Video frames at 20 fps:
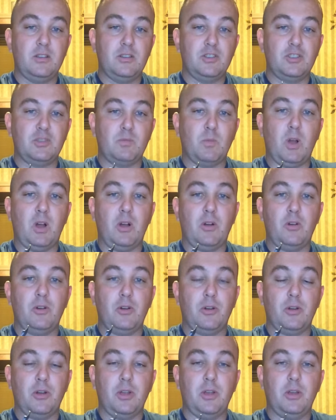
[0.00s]
small
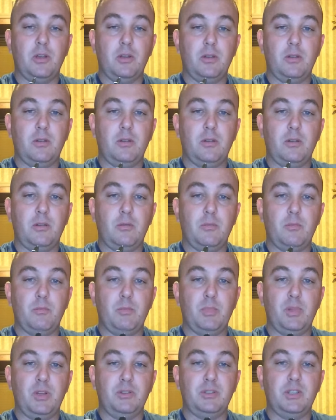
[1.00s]
hook
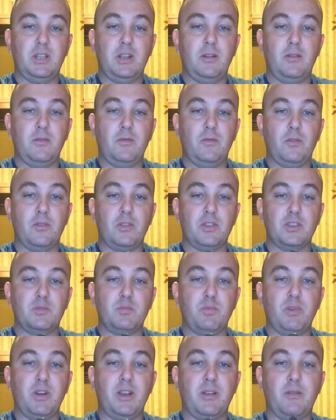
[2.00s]
built in for the
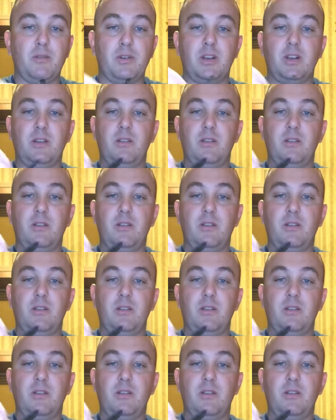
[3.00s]
spring